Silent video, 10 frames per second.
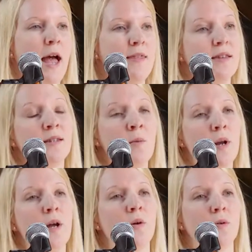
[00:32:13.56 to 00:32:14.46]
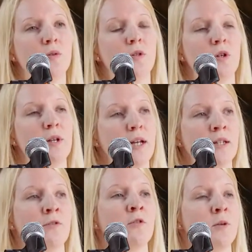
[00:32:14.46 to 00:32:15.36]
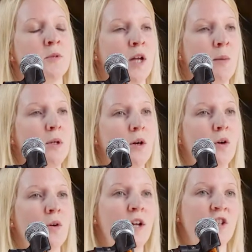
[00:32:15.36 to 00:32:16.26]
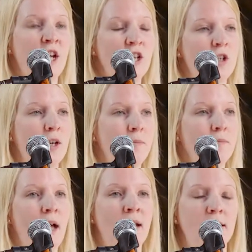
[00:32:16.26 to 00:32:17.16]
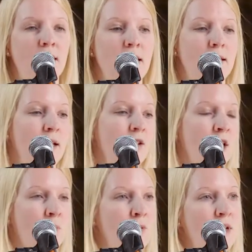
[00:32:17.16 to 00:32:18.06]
and then someone else, you can get a different group to come along and change it, annotate it,